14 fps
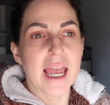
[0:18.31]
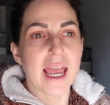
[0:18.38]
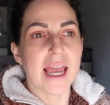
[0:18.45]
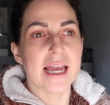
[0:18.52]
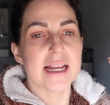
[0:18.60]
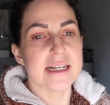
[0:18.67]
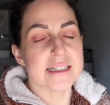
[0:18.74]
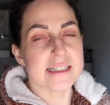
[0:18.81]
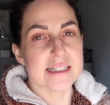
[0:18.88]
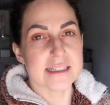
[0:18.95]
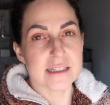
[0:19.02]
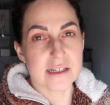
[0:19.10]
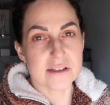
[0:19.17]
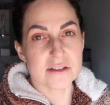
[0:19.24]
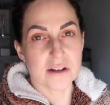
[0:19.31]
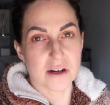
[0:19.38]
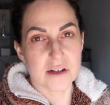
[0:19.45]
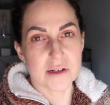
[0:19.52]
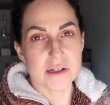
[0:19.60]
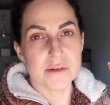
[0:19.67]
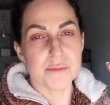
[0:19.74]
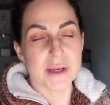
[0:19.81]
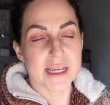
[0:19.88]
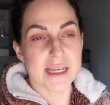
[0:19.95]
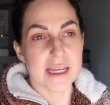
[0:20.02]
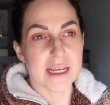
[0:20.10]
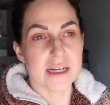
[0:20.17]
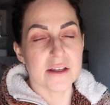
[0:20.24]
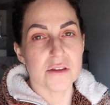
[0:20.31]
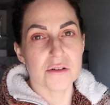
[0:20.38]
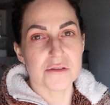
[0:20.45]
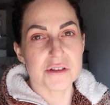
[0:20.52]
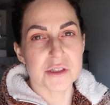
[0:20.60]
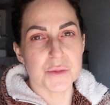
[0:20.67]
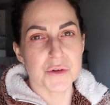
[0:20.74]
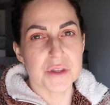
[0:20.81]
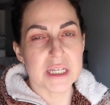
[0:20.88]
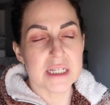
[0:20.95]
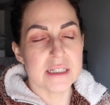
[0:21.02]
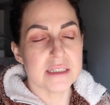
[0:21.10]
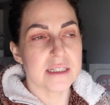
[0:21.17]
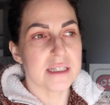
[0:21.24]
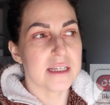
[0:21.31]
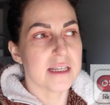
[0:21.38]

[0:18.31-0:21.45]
And since I started making those smoothies,